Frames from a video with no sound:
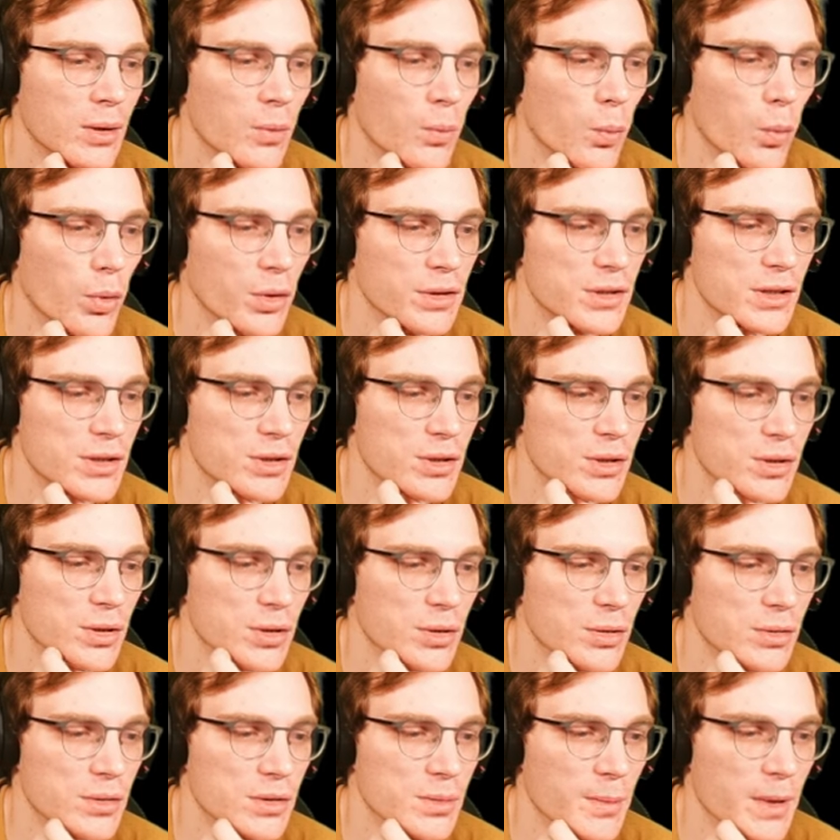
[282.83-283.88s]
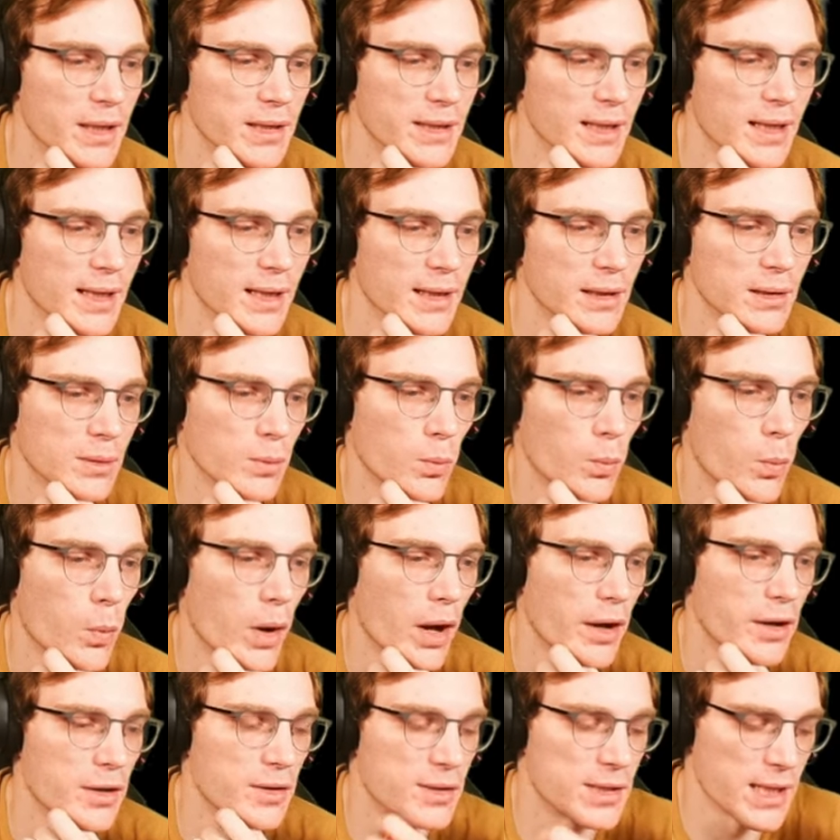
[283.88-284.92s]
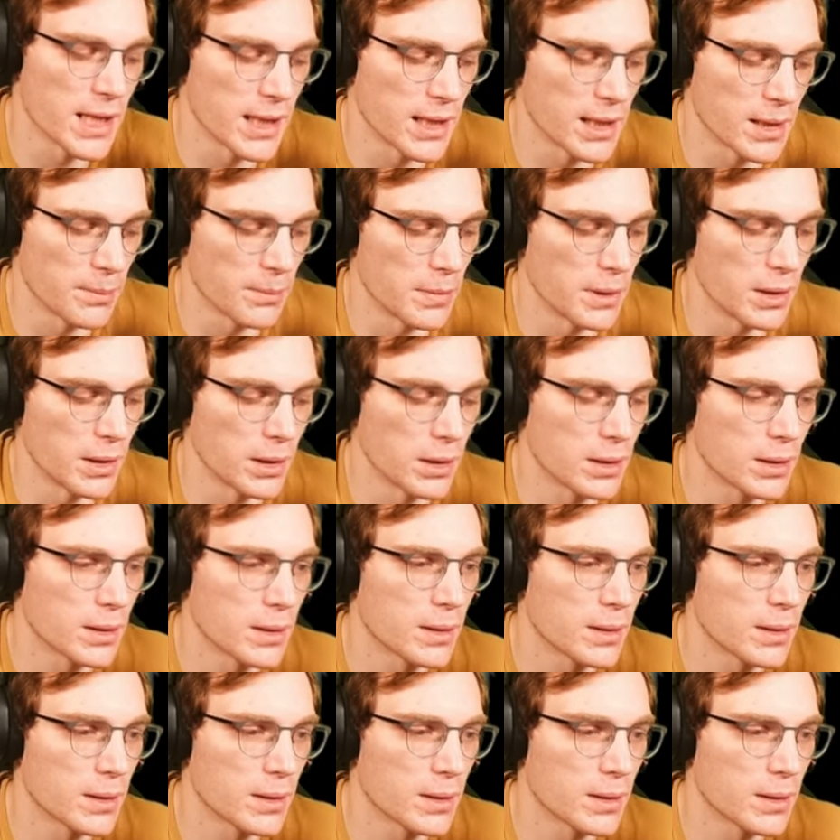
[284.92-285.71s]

What did you do to my dad? Where are you taking me?